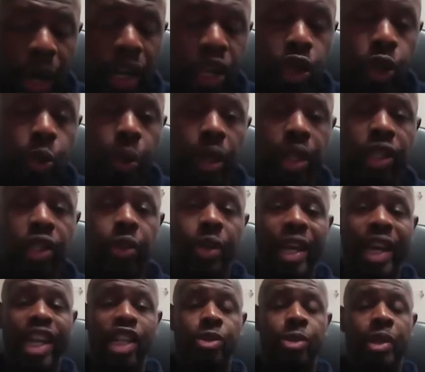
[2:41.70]
you want to do
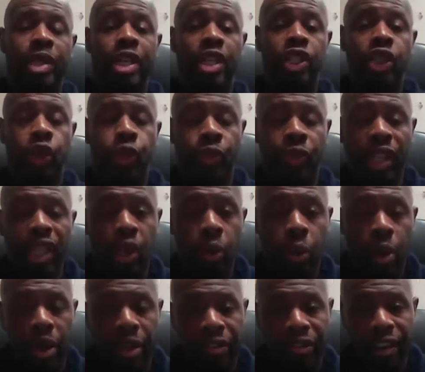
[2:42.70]
that is because you really
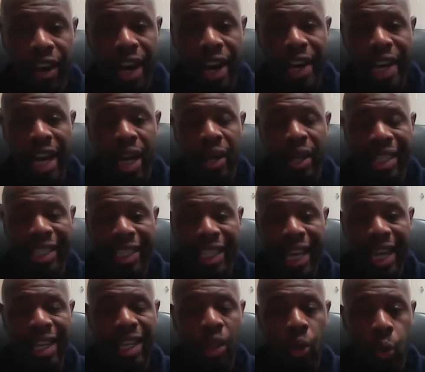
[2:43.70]
want to find out
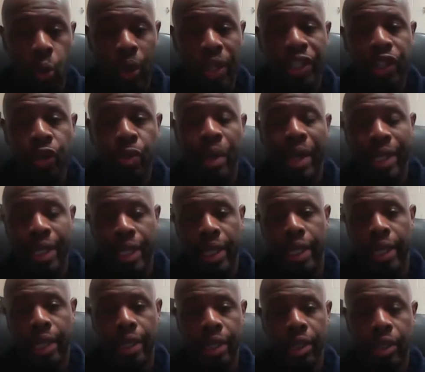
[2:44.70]
exactly what do my
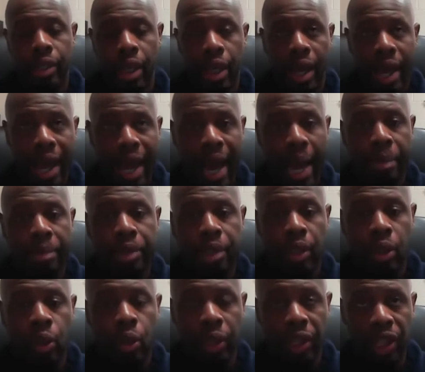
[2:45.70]
kids
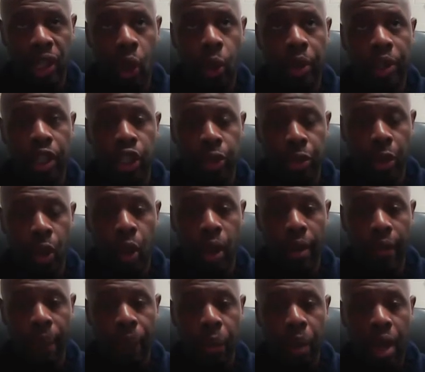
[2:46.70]
absolutely know at this
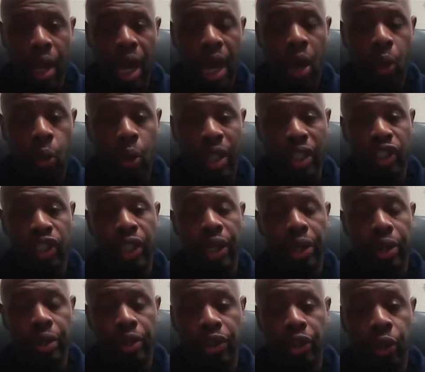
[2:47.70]
point, and what
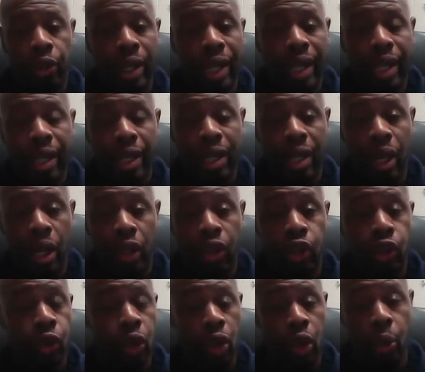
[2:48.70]
standards do they
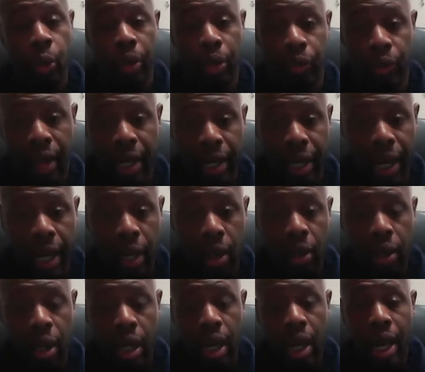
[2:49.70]
struggle with right now.
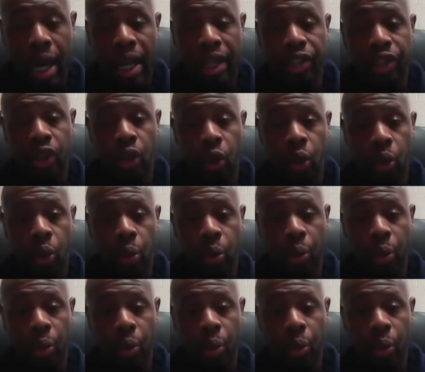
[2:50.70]
And so